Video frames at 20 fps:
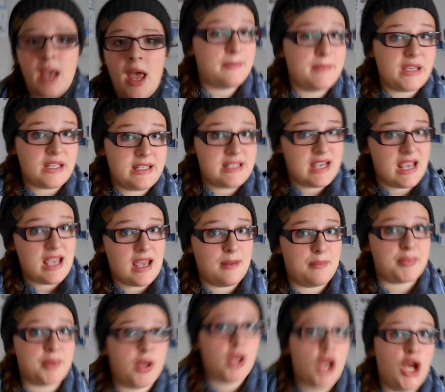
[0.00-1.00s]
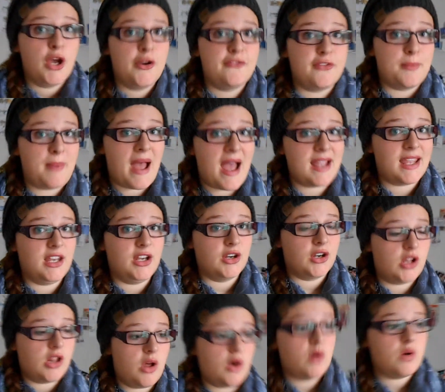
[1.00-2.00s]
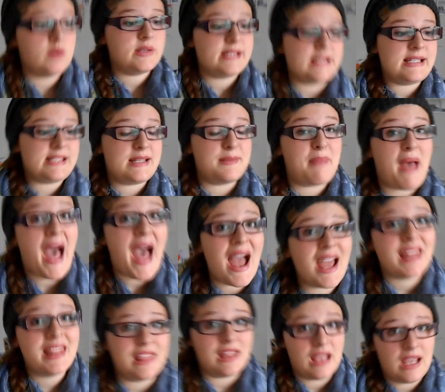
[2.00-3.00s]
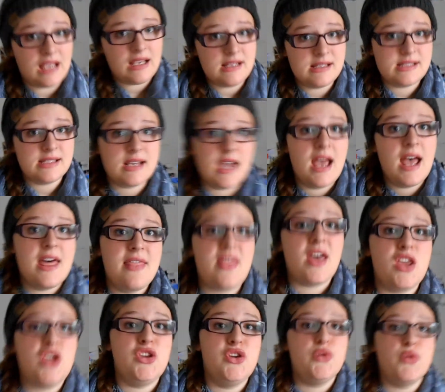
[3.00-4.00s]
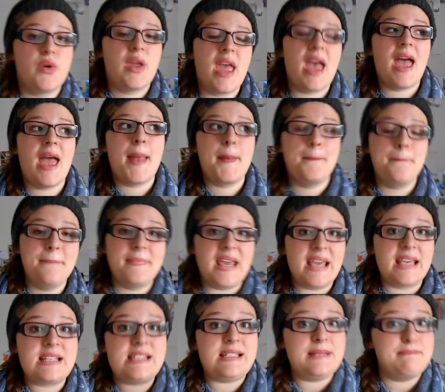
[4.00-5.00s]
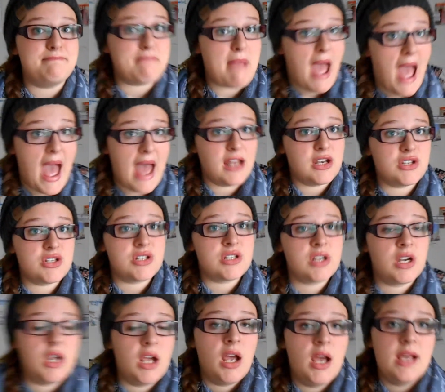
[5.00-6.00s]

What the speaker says: Big tip for packing your clothes is to pack things that you can mix and match.